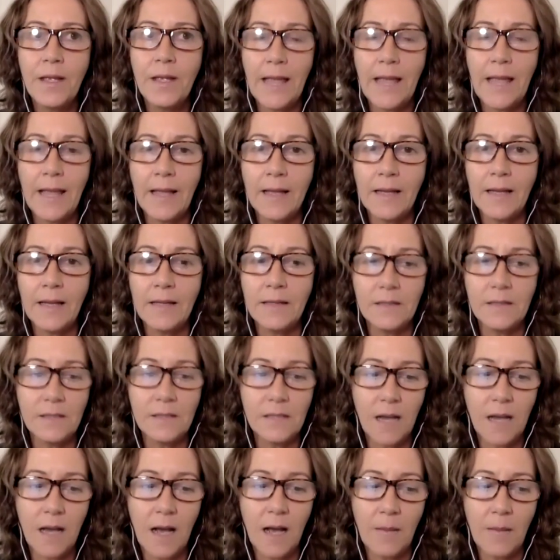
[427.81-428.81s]
and
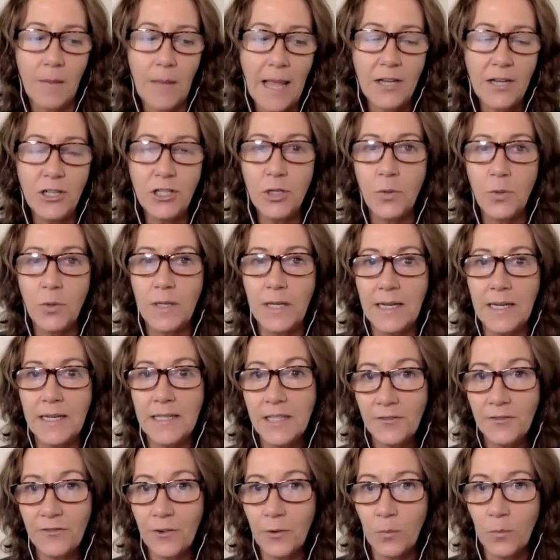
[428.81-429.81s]
do it in a
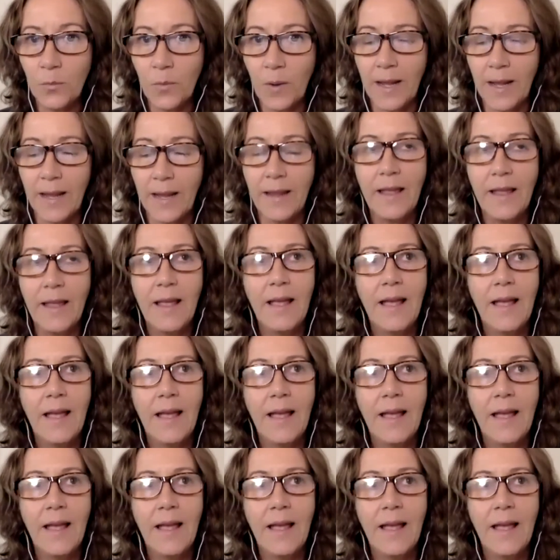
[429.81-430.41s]
different way.